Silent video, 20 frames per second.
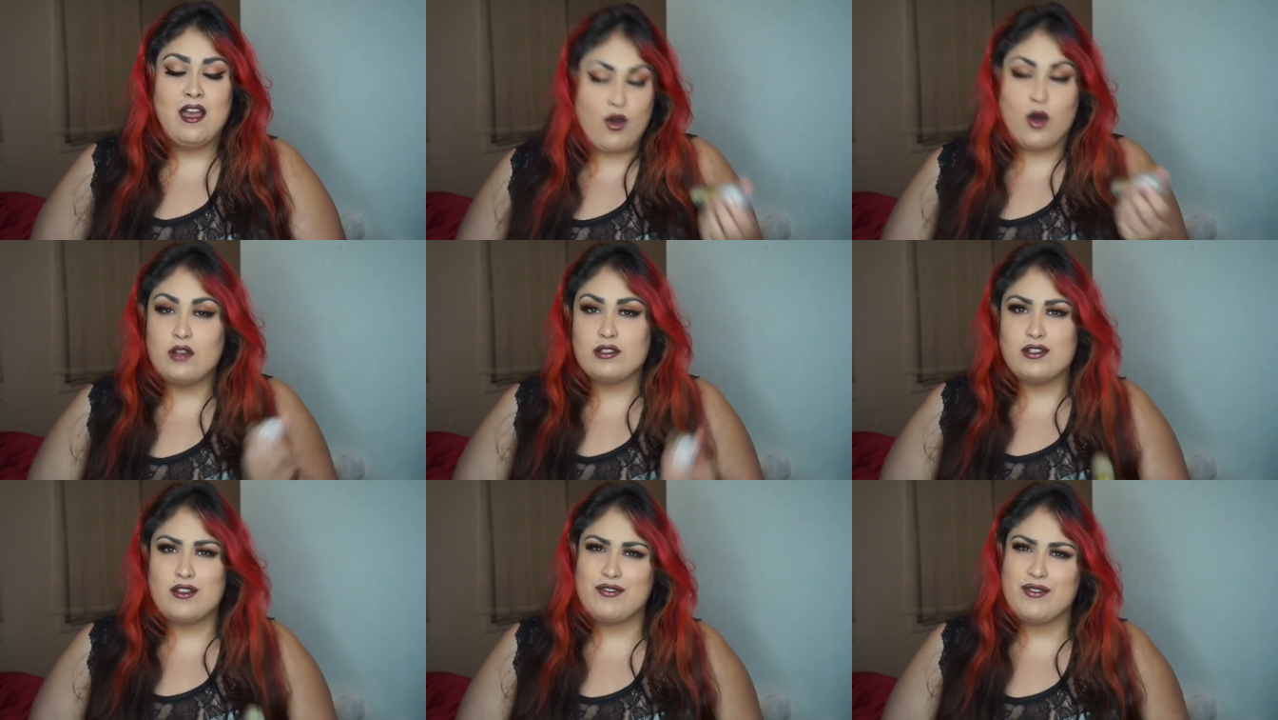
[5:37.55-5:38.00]

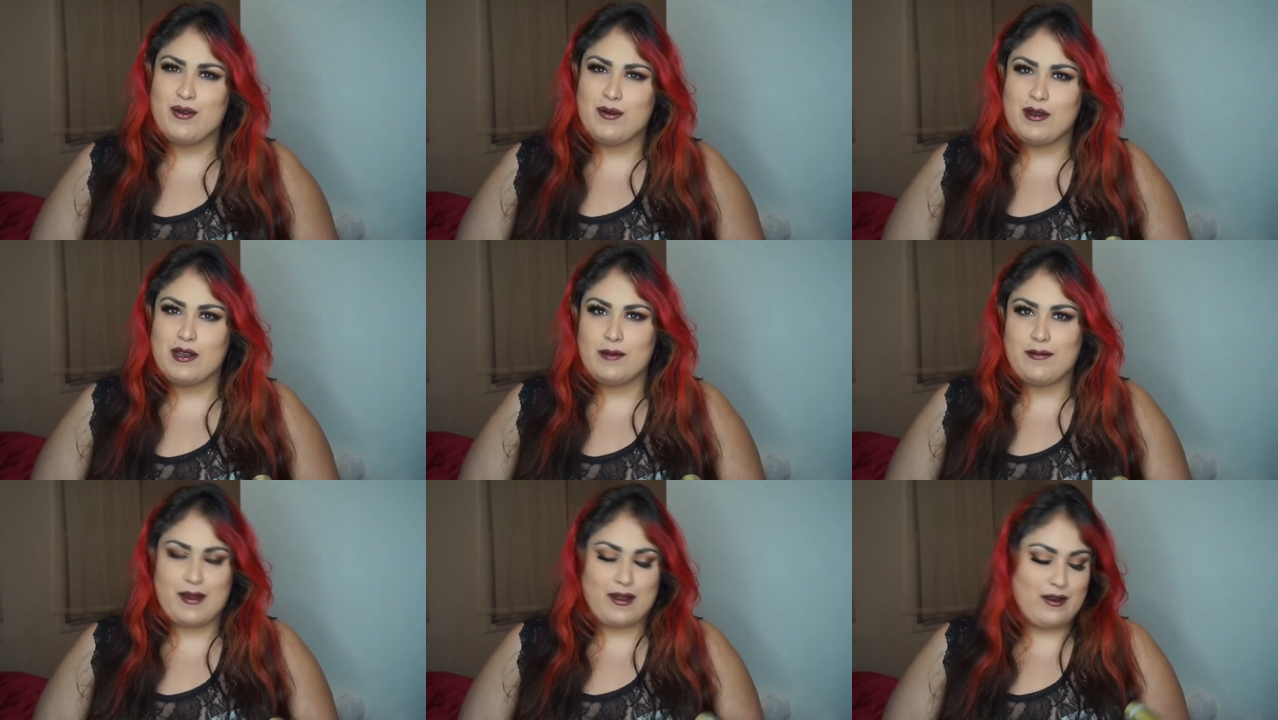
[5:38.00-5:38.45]
Also if you're
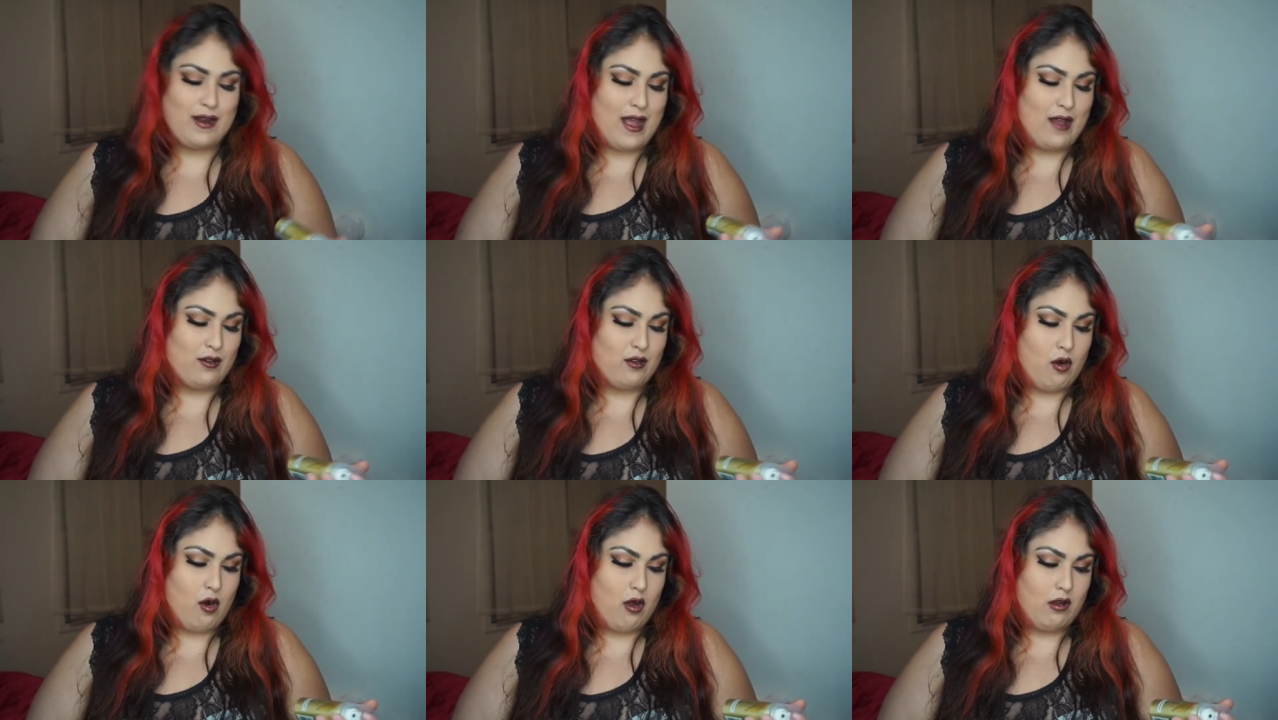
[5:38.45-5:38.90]
worried about
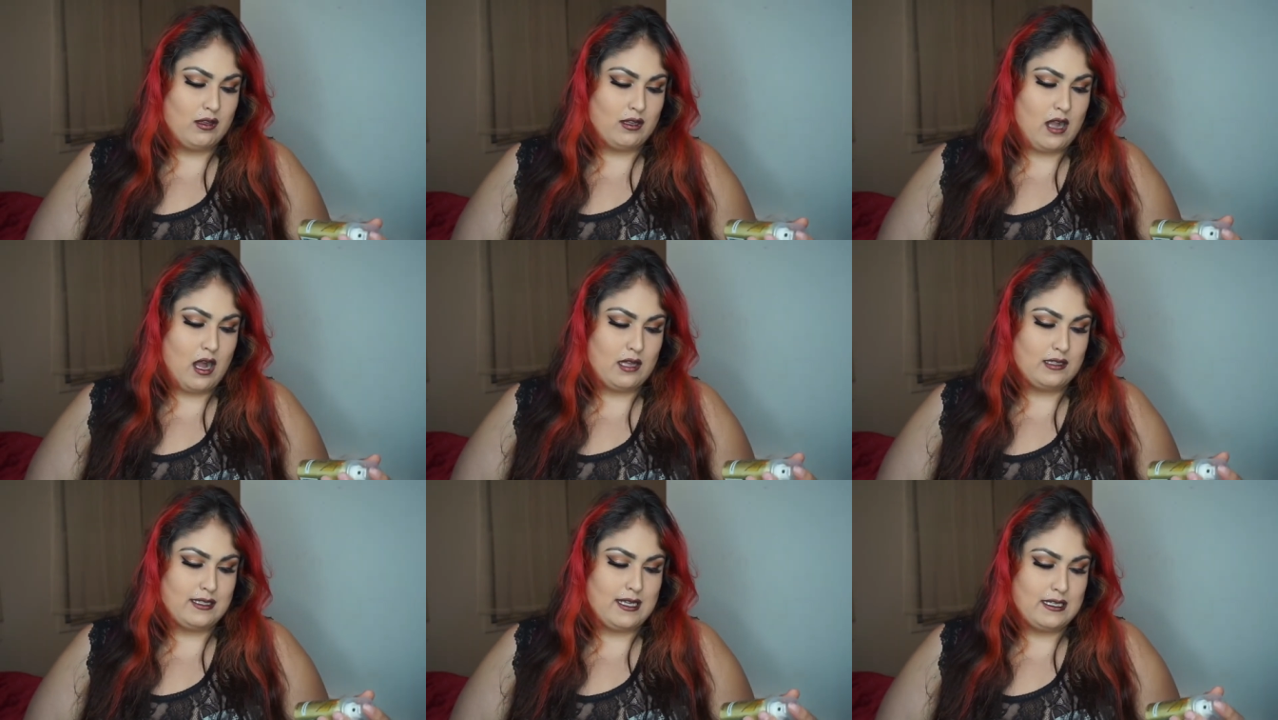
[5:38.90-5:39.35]
alcohol
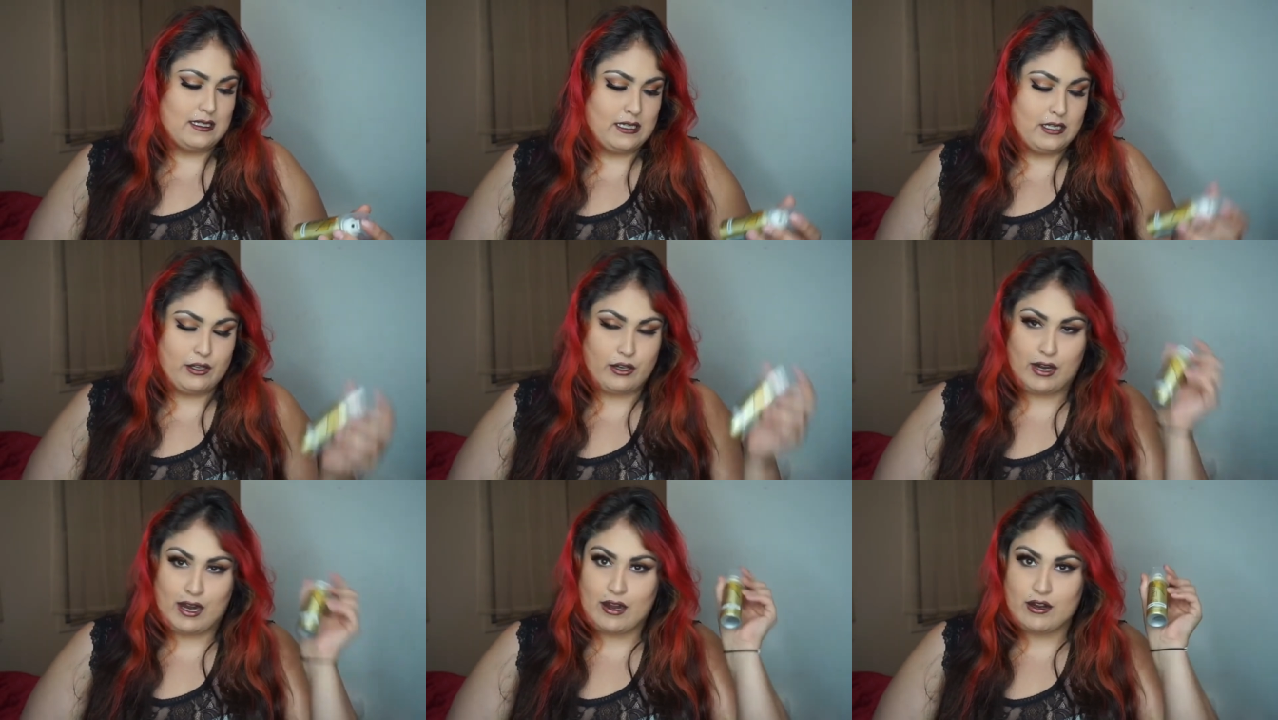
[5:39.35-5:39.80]
content
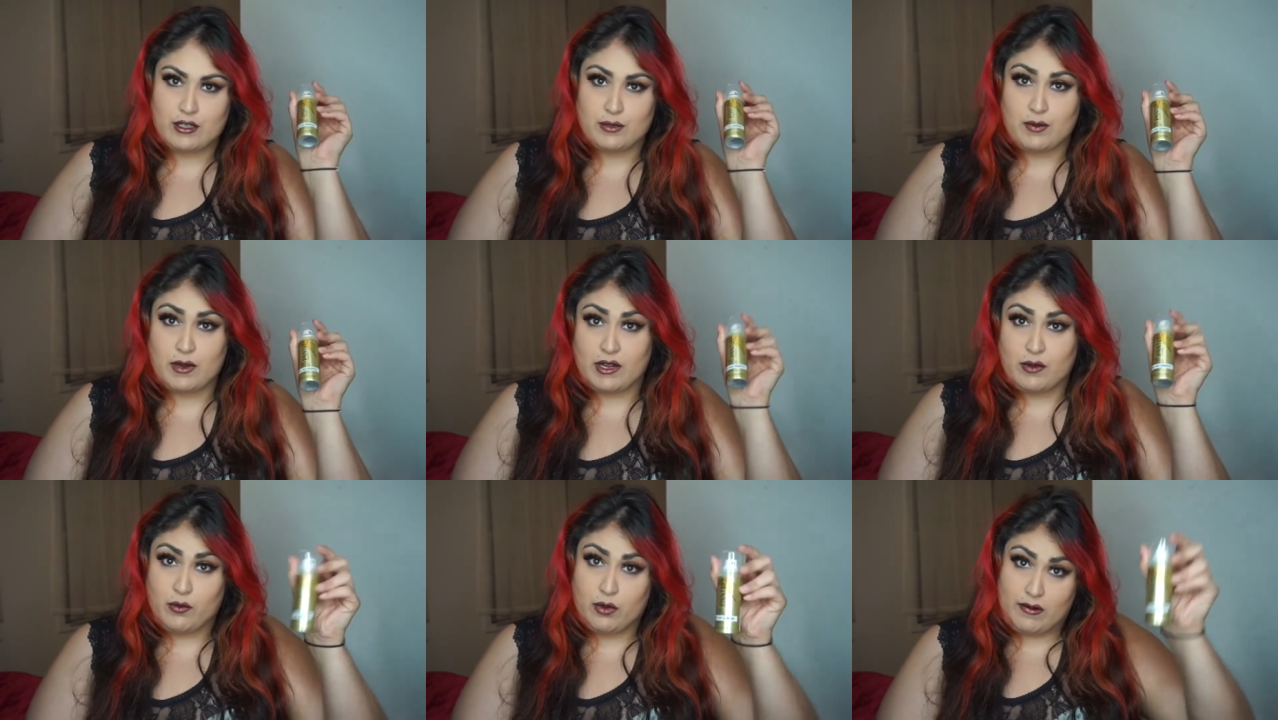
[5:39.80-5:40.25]
in your
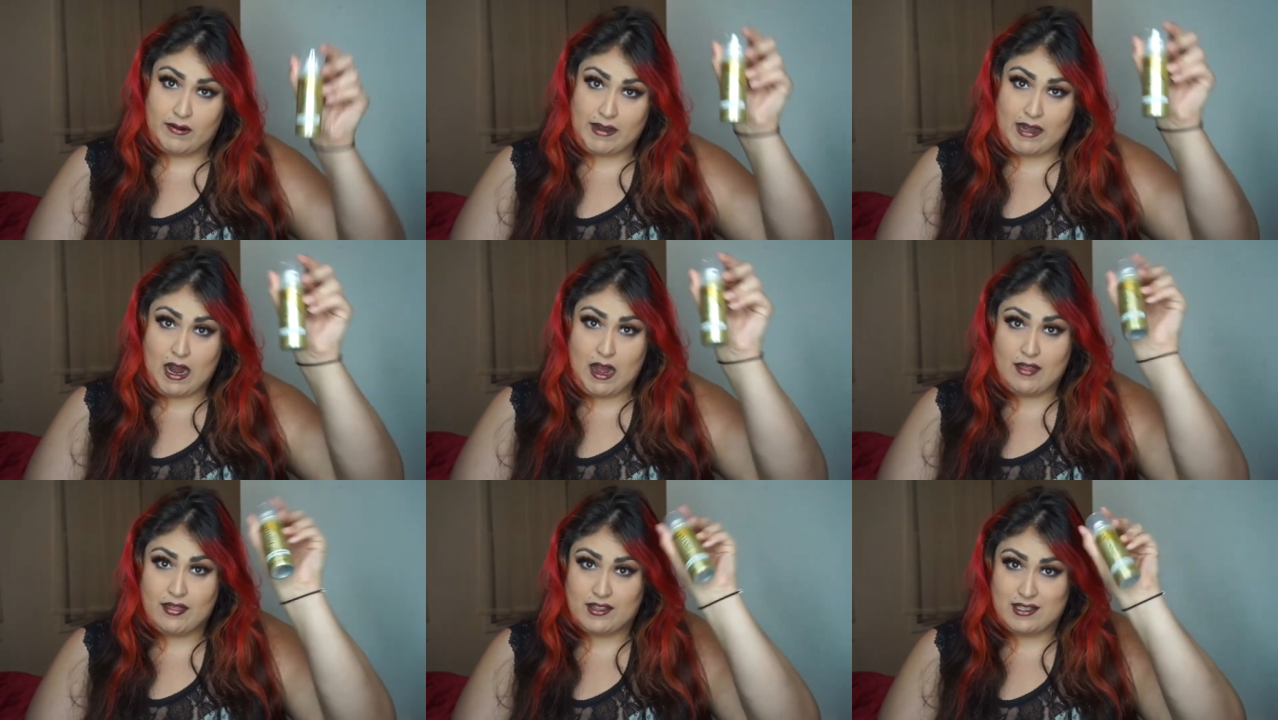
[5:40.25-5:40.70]
hairspray, worry
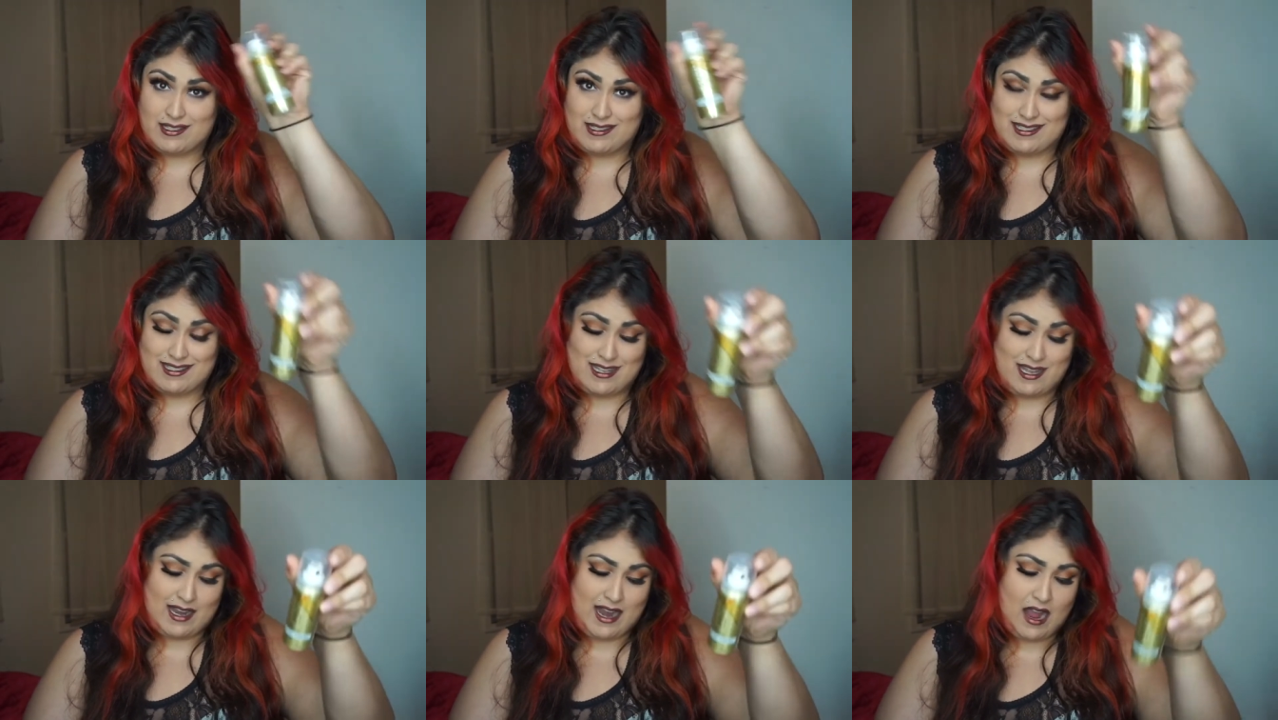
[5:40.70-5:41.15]
not this
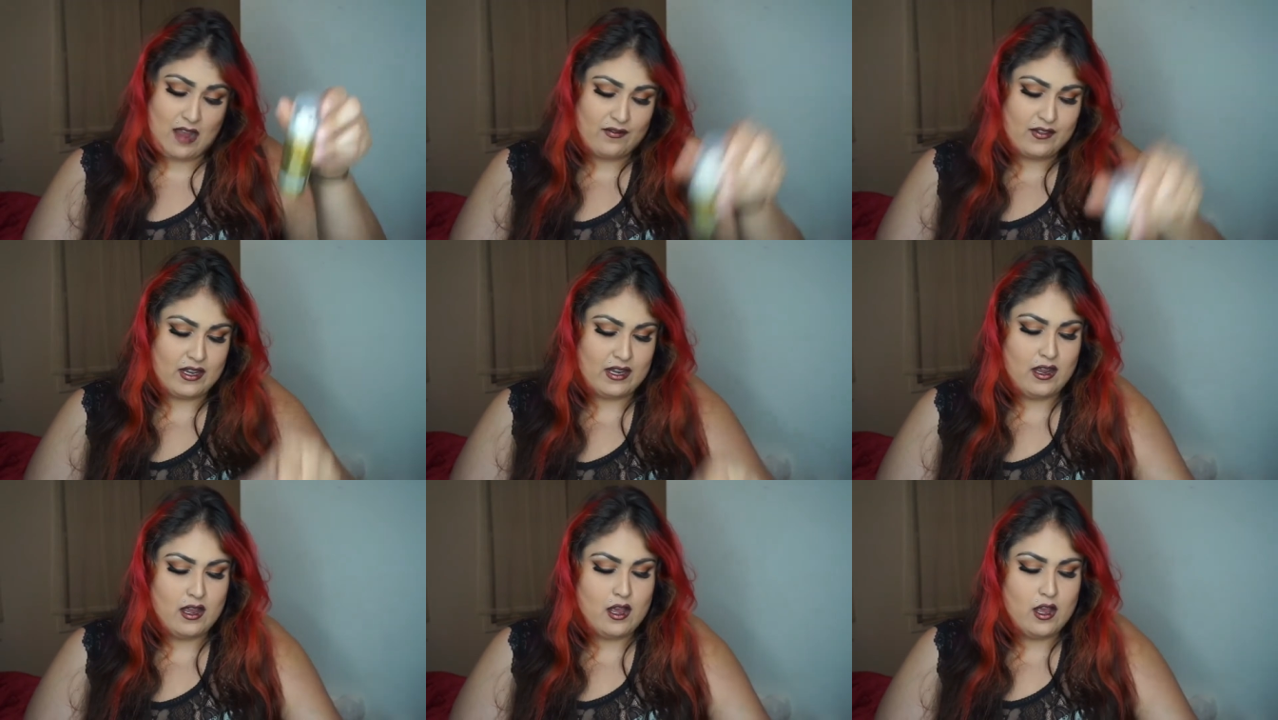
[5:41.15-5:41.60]
does not have it